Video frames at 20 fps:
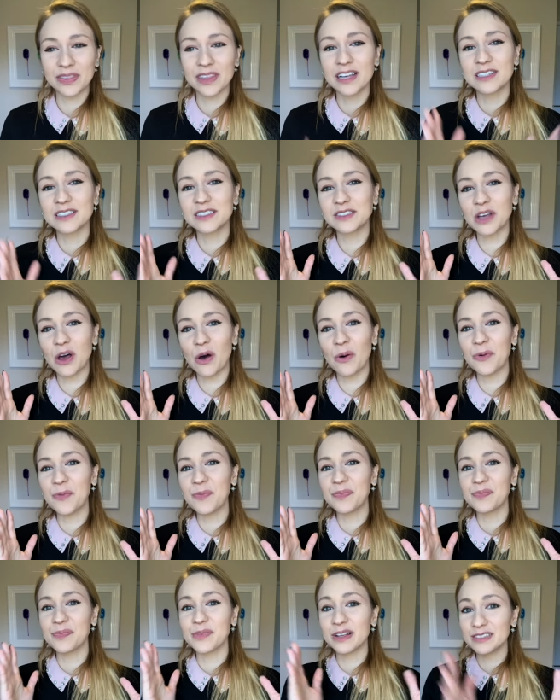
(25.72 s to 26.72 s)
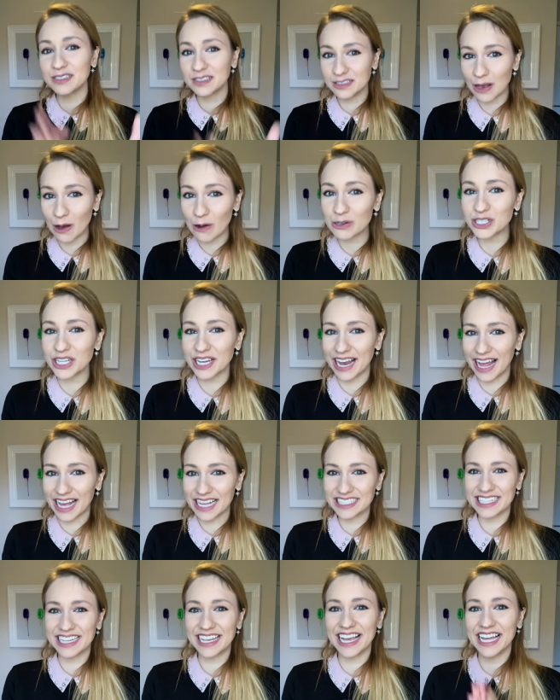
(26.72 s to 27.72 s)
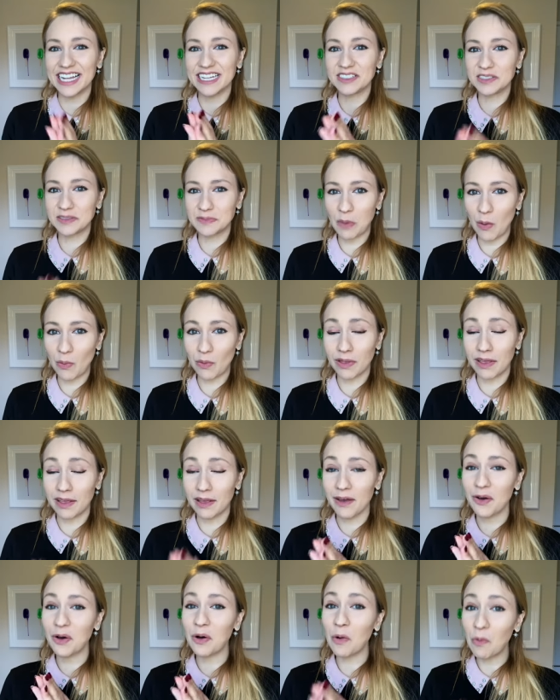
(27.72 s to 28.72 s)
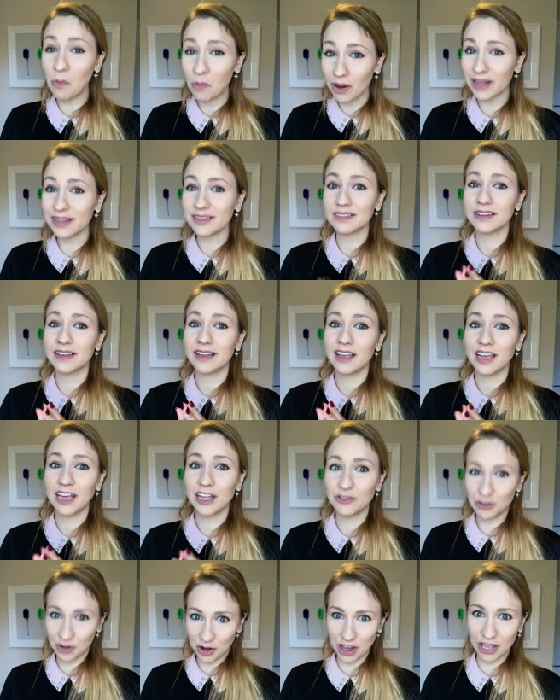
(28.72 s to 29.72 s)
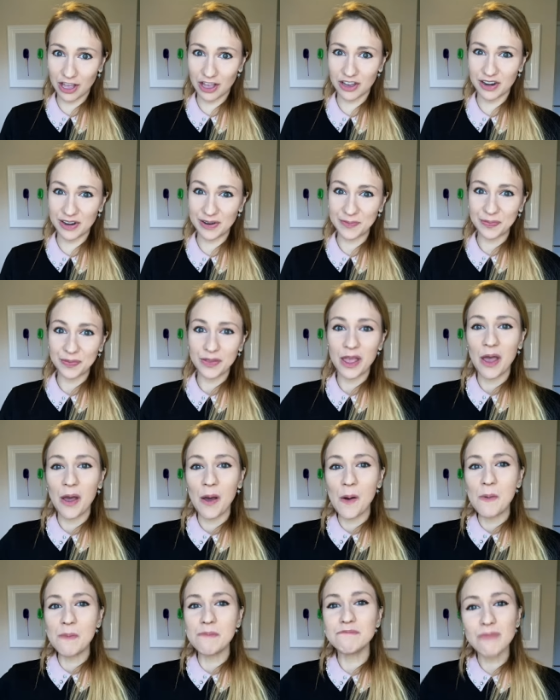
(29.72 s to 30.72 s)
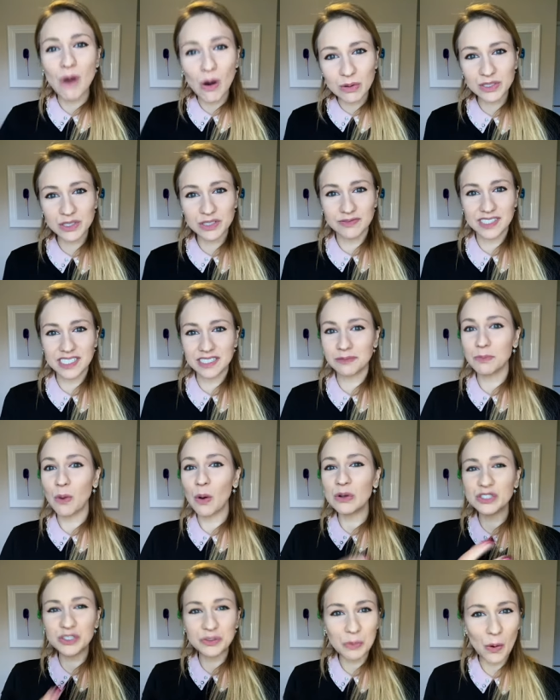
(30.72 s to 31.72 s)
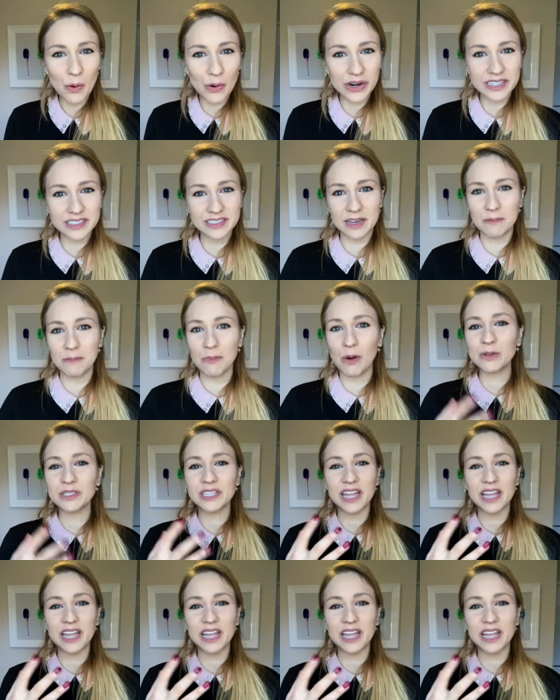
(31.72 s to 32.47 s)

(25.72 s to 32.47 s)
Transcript: So, socializing and smoking, what a trigger. Most of us, most smokers and most